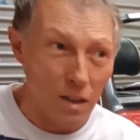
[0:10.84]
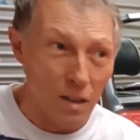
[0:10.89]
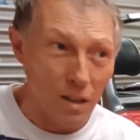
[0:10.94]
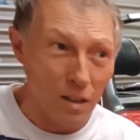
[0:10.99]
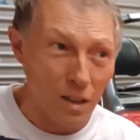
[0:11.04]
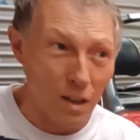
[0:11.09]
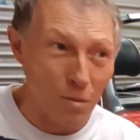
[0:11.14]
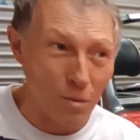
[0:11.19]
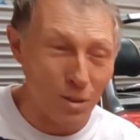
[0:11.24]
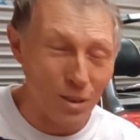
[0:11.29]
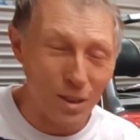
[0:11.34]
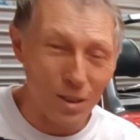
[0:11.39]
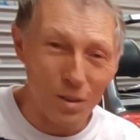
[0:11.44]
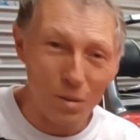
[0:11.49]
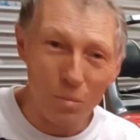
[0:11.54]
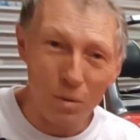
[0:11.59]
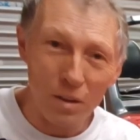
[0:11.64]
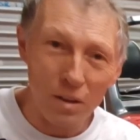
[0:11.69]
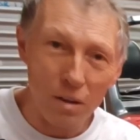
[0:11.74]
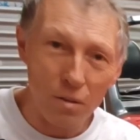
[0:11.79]
There was going to
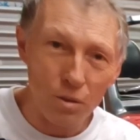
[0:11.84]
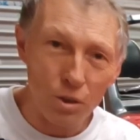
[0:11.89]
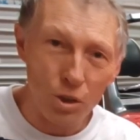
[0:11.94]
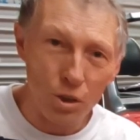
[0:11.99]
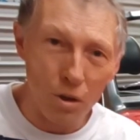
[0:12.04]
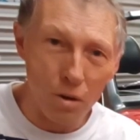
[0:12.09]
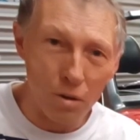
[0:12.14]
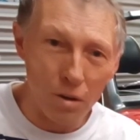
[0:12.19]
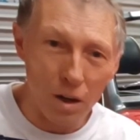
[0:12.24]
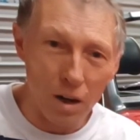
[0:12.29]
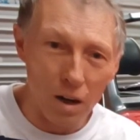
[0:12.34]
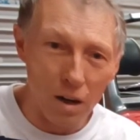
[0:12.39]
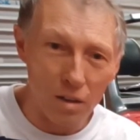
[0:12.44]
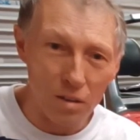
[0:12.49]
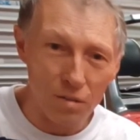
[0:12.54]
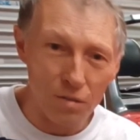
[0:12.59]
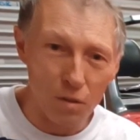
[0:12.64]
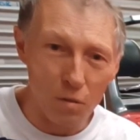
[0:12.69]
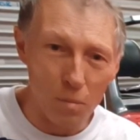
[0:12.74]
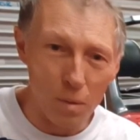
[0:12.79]
be no show cars
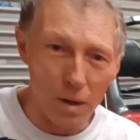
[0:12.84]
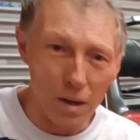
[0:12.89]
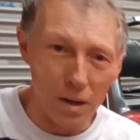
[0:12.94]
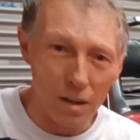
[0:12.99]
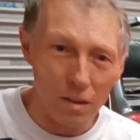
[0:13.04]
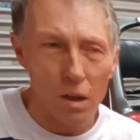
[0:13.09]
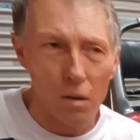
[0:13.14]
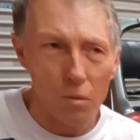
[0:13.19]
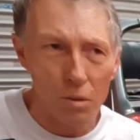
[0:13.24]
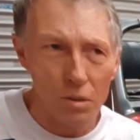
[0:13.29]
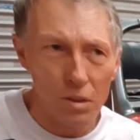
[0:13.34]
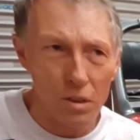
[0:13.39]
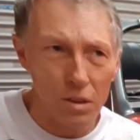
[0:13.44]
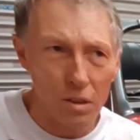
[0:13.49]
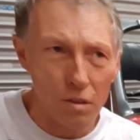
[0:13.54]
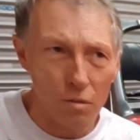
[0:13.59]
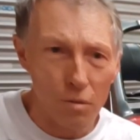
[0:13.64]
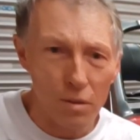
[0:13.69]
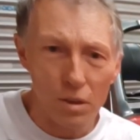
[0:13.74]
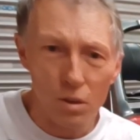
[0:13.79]
for me. I wanted an
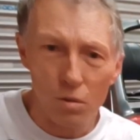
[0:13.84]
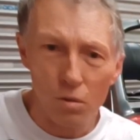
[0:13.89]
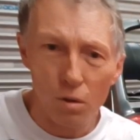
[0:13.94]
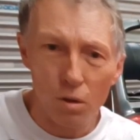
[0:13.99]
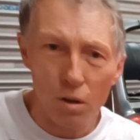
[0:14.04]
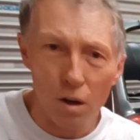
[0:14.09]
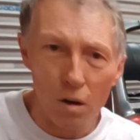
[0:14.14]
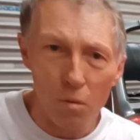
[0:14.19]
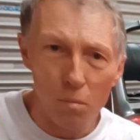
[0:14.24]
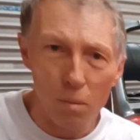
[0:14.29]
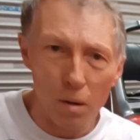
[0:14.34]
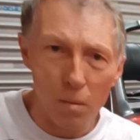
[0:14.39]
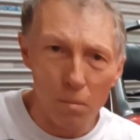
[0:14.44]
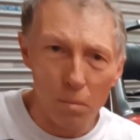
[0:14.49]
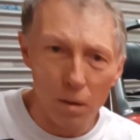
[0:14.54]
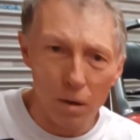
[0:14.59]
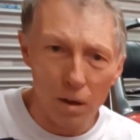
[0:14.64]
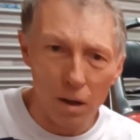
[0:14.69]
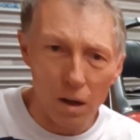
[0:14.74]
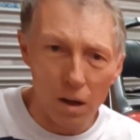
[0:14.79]
original chrome
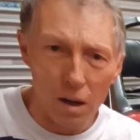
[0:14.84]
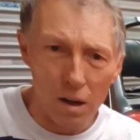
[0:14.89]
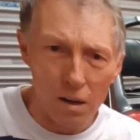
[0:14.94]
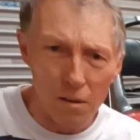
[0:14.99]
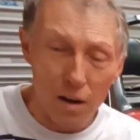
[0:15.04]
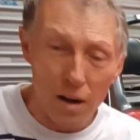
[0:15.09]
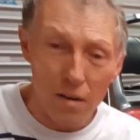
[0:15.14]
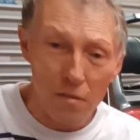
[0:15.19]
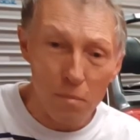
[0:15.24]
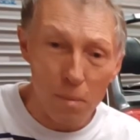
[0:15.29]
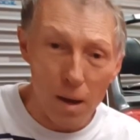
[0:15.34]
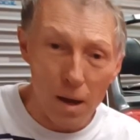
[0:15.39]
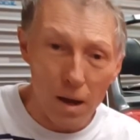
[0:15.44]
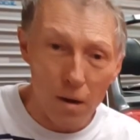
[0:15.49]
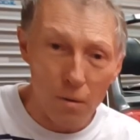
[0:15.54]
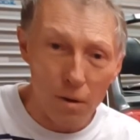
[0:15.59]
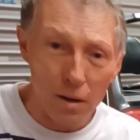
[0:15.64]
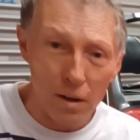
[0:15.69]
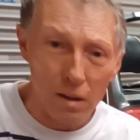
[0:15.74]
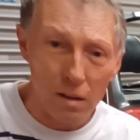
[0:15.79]
bumper car, 5
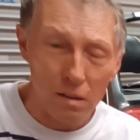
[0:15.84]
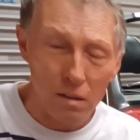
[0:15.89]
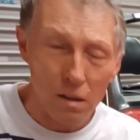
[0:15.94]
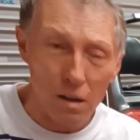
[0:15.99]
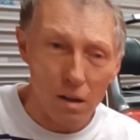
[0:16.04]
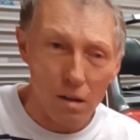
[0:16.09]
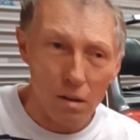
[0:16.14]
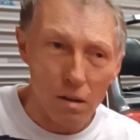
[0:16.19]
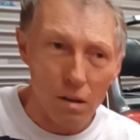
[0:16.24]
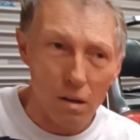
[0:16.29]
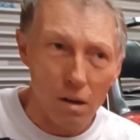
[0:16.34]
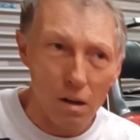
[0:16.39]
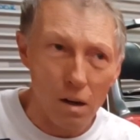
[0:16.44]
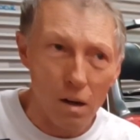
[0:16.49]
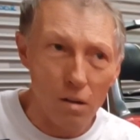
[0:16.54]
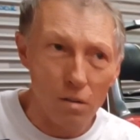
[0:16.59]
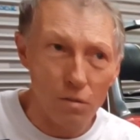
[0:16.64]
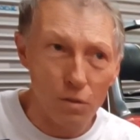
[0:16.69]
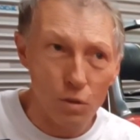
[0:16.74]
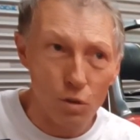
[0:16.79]
bearing,
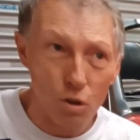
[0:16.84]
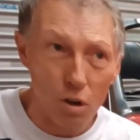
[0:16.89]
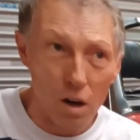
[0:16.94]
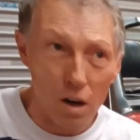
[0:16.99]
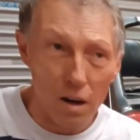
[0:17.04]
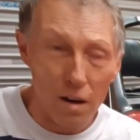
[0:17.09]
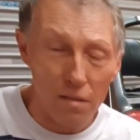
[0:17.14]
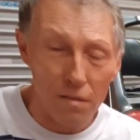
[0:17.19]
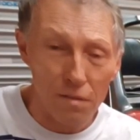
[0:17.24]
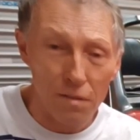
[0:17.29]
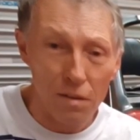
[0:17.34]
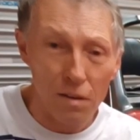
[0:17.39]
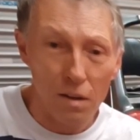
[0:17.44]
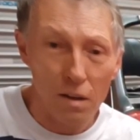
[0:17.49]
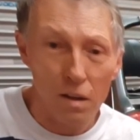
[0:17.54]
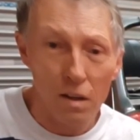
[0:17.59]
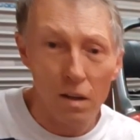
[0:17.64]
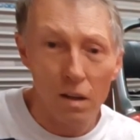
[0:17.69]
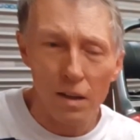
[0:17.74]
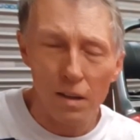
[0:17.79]
overdrive,
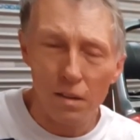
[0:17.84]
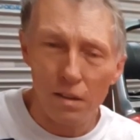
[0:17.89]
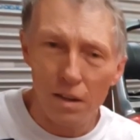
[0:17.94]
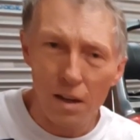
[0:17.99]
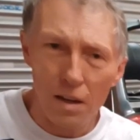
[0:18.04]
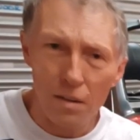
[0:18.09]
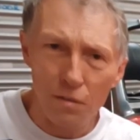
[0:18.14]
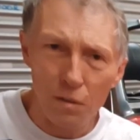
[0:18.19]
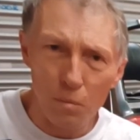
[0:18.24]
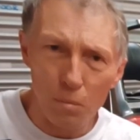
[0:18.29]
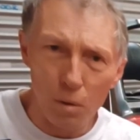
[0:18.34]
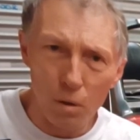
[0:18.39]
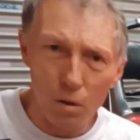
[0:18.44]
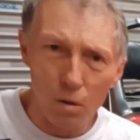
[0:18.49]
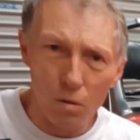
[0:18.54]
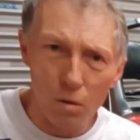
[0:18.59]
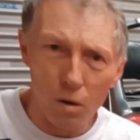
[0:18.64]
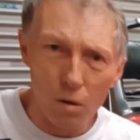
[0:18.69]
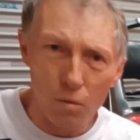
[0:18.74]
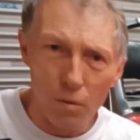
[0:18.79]
either navy
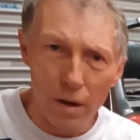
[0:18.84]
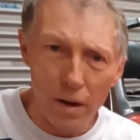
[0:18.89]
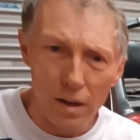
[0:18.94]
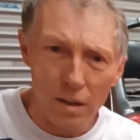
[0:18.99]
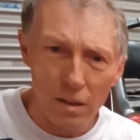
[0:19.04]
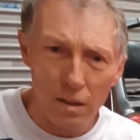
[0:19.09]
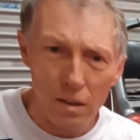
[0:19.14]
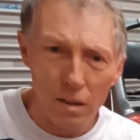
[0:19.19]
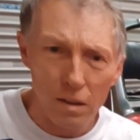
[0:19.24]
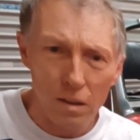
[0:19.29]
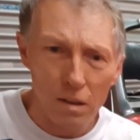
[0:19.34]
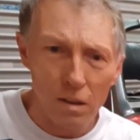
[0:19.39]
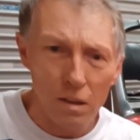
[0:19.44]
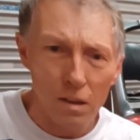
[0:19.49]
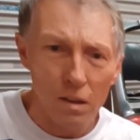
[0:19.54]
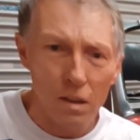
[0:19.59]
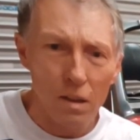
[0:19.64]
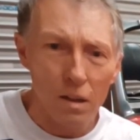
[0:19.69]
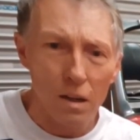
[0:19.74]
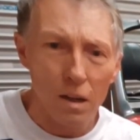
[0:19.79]
blue or red,
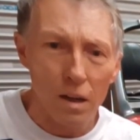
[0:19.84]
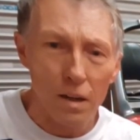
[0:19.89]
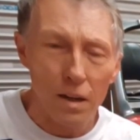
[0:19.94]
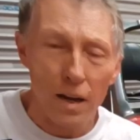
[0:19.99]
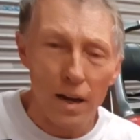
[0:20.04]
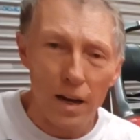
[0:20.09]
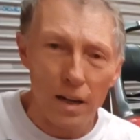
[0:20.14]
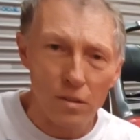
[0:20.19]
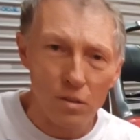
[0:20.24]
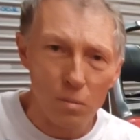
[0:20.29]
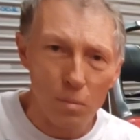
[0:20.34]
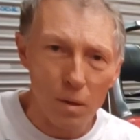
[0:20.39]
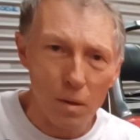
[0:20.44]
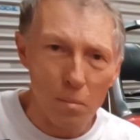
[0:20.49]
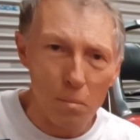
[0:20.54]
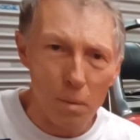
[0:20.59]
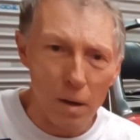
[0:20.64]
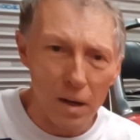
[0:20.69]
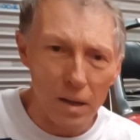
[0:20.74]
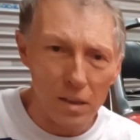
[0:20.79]
and it had to be a
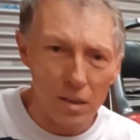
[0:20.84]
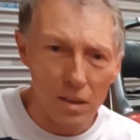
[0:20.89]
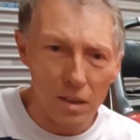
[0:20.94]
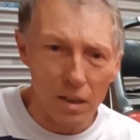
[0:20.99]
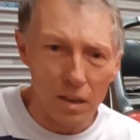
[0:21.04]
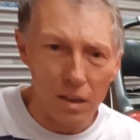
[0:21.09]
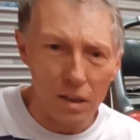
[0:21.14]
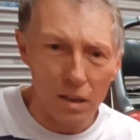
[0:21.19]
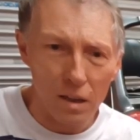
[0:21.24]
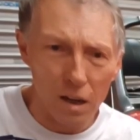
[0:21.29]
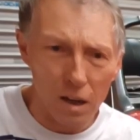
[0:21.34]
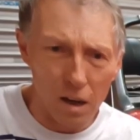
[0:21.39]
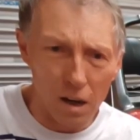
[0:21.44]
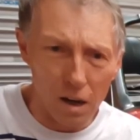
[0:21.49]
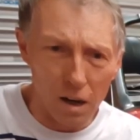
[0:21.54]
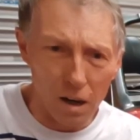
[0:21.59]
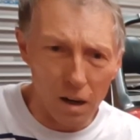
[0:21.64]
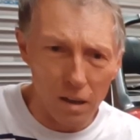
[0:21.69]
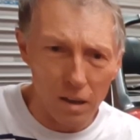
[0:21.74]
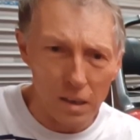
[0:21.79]
basic
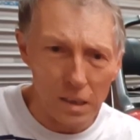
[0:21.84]
car.